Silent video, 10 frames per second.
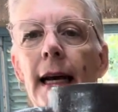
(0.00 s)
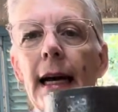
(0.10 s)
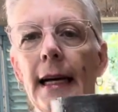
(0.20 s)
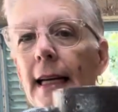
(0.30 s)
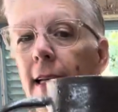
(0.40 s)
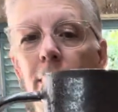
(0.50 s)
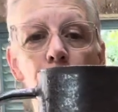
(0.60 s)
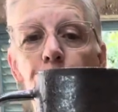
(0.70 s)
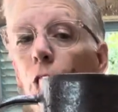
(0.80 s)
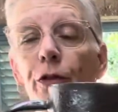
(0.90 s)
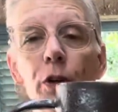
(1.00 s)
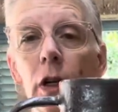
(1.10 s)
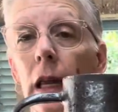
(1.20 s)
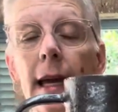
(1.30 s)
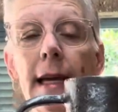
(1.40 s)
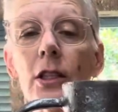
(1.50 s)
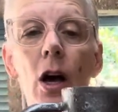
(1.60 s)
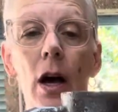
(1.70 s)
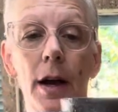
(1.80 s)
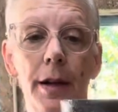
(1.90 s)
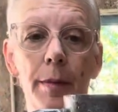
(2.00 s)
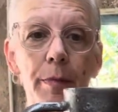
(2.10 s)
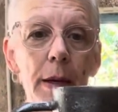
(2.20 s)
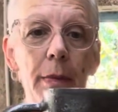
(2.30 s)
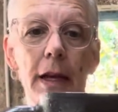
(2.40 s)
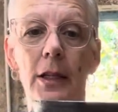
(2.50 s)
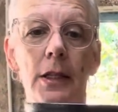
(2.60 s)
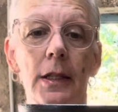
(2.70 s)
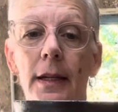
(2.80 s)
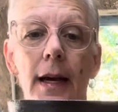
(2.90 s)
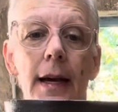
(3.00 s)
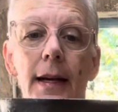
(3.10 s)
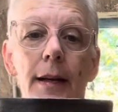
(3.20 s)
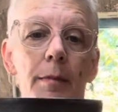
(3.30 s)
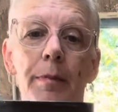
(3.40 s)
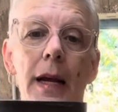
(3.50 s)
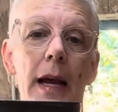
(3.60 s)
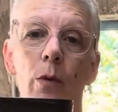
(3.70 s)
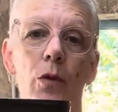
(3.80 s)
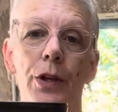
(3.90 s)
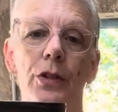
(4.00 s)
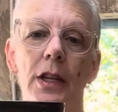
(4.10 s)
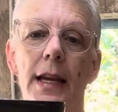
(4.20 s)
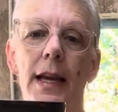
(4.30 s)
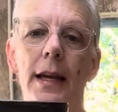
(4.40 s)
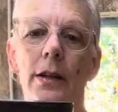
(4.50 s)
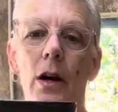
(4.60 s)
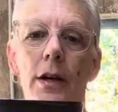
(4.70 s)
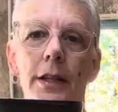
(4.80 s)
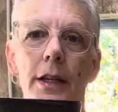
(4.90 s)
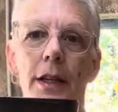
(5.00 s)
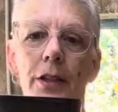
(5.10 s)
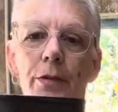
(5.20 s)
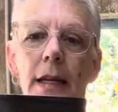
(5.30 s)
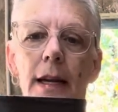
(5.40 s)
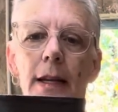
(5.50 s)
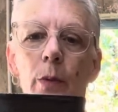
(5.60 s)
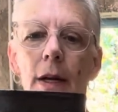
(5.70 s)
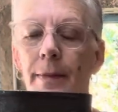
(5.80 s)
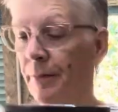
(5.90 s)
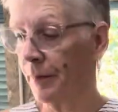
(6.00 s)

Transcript: Uh, it's a beautiful glaze on B-Mix, um, but I won't use it again on the 391.